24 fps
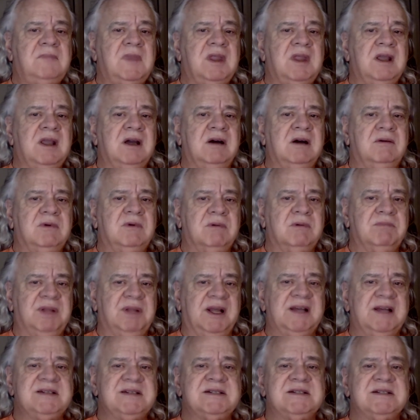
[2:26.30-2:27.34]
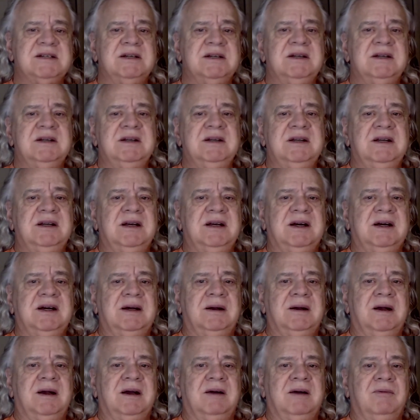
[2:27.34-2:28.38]
we're blessed.
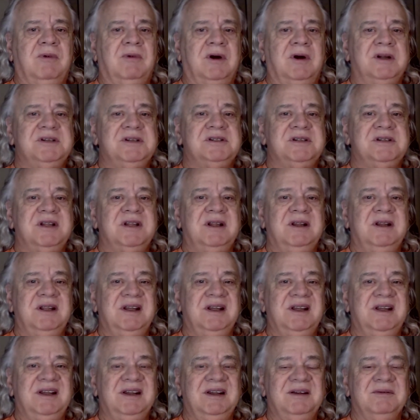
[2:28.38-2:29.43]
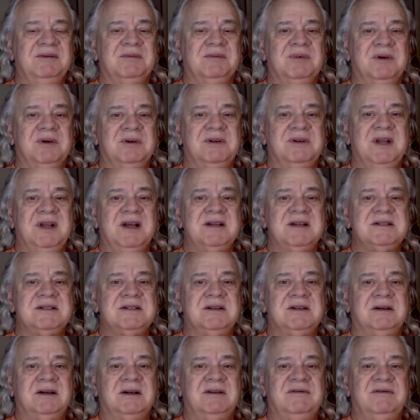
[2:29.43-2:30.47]
I watched the
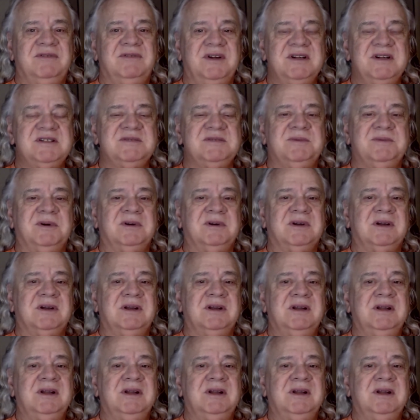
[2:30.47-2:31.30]
protest on Facebook.